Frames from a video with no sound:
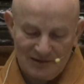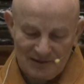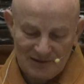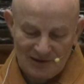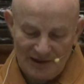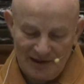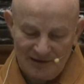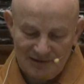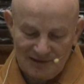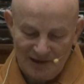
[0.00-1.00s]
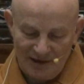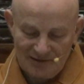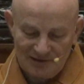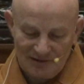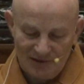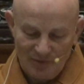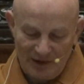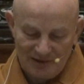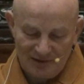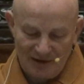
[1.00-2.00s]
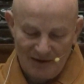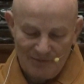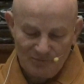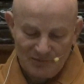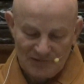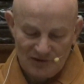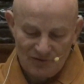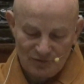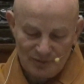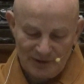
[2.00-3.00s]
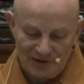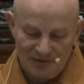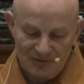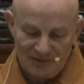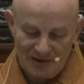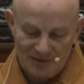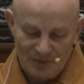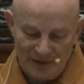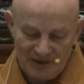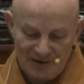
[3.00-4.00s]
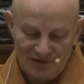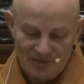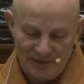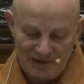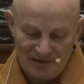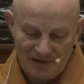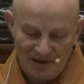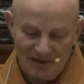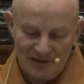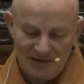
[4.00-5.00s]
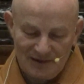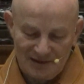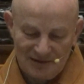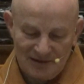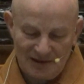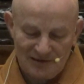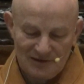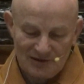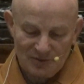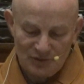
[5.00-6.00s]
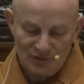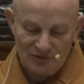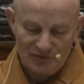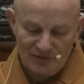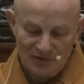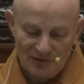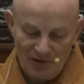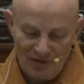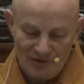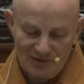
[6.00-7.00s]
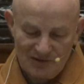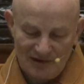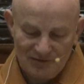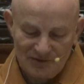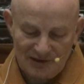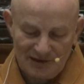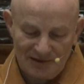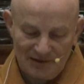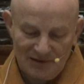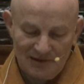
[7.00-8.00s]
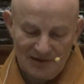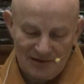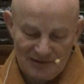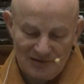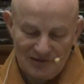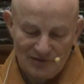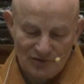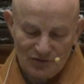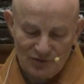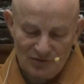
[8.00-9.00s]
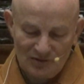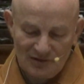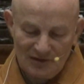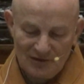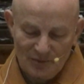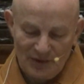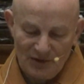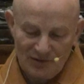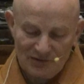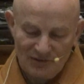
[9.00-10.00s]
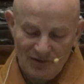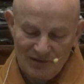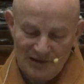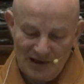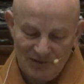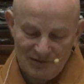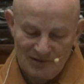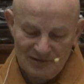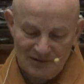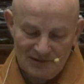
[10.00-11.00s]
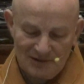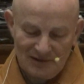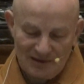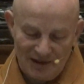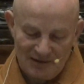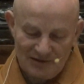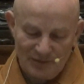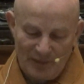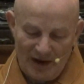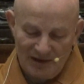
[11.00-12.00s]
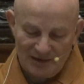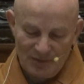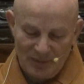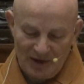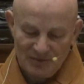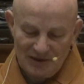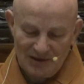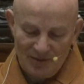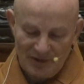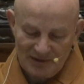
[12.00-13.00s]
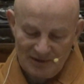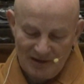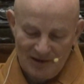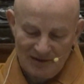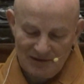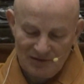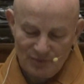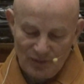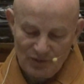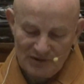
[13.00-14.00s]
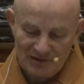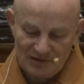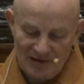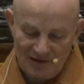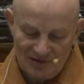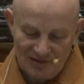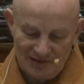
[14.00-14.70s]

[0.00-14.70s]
the great enlightening mantra, the supreme and peerless mantra. It can remove all suffering. This is truth beyond all doubt. And the Pragya Paramita mantra is spoken thus.